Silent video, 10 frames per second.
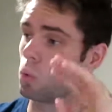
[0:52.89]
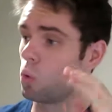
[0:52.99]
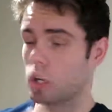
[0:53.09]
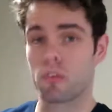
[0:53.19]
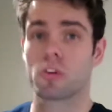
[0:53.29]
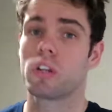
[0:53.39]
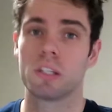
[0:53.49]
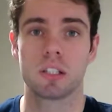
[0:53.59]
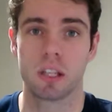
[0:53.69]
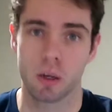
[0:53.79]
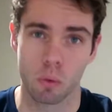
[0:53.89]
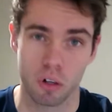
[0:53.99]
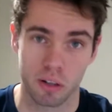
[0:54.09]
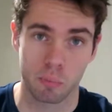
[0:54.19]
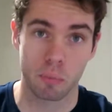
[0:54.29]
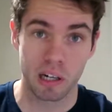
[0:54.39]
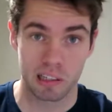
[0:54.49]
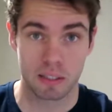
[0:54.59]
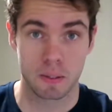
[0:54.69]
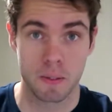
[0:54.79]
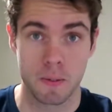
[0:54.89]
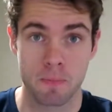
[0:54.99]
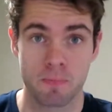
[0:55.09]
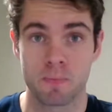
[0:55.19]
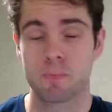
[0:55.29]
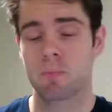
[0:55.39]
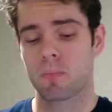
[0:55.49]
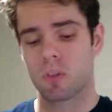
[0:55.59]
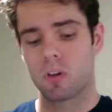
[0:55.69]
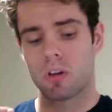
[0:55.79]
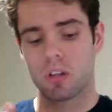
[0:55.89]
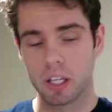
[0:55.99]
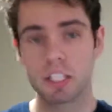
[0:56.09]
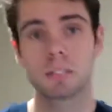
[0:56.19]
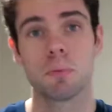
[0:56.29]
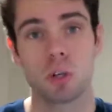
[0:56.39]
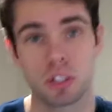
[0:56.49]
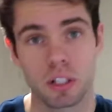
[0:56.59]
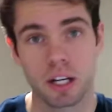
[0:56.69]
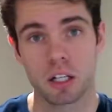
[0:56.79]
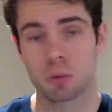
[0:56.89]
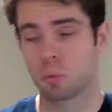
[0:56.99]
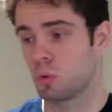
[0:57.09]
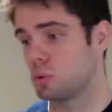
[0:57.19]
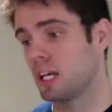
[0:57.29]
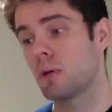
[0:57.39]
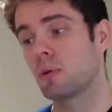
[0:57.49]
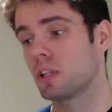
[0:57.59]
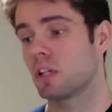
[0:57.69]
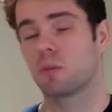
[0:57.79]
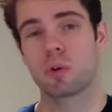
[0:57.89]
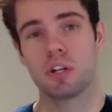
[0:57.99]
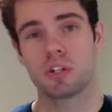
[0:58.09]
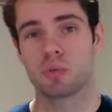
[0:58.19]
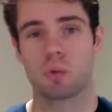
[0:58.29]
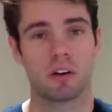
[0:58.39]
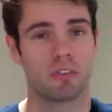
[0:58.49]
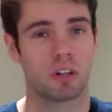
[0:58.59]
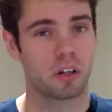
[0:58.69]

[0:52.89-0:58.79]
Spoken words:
whatever it is that they want to combust. These smokestacks will typically reach roughly